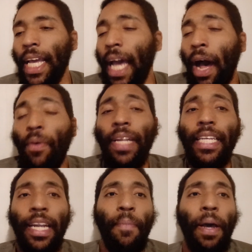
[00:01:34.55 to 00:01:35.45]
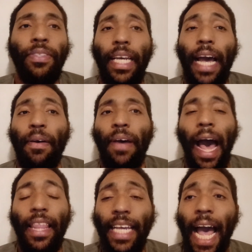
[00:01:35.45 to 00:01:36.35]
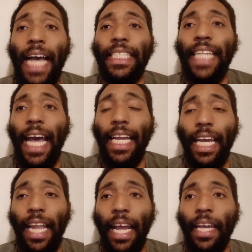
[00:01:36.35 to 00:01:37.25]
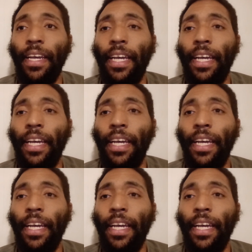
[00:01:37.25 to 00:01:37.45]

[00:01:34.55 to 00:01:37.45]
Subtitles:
And I'm not going to say either guy is that, like,